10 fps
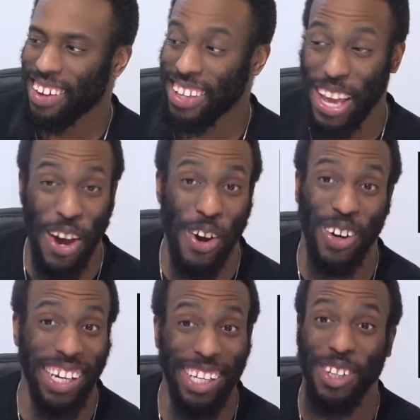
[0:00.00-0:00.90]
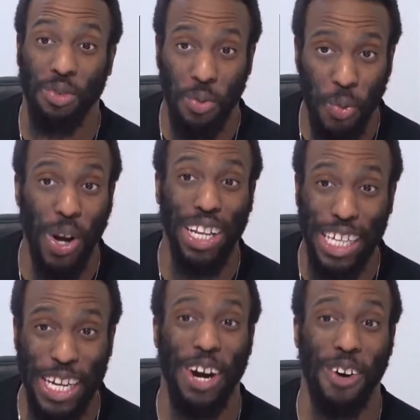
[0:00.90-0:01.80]
yo, he is
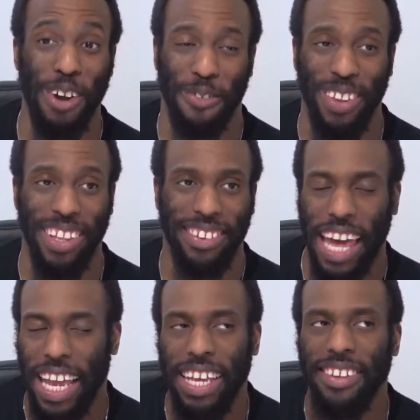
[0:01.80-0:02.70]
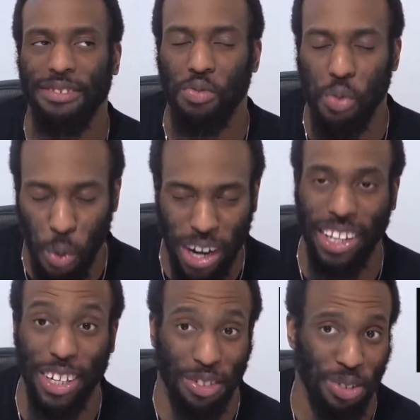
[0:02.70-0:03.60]
really going for this. Like he is
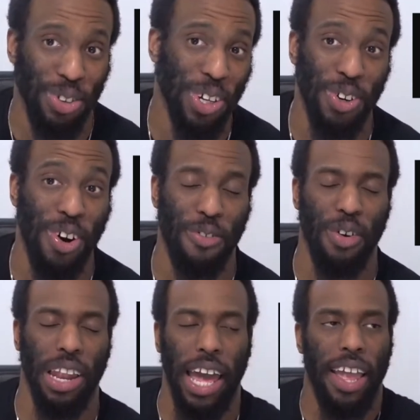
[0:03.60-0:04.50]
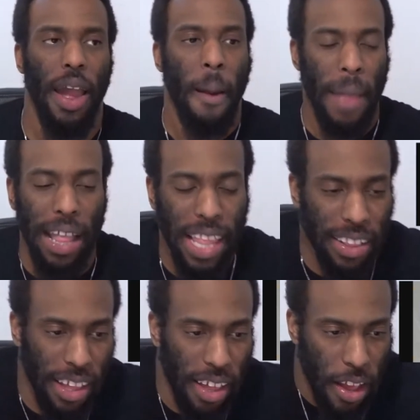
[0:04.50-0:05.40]
really truly going for it. Like I
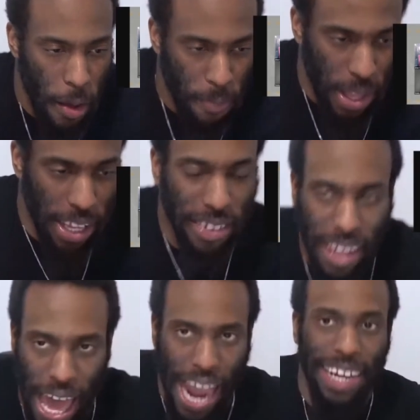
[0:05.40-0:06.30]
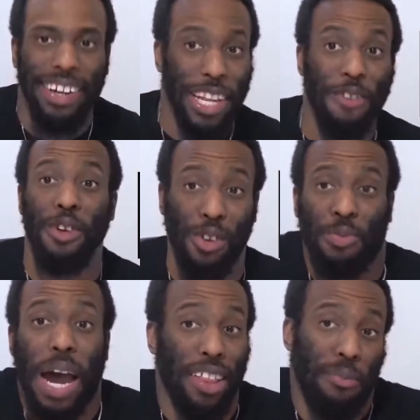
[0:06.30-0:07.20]
think that his line delivery was
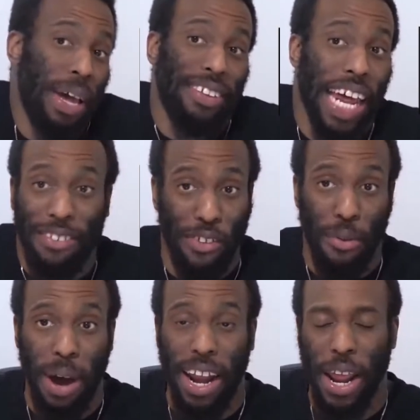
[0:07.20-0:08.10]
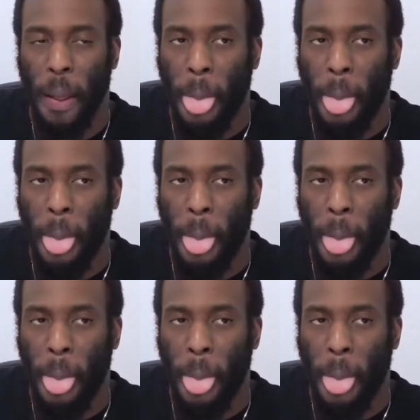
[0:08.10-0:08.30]
probably the best out of everybody,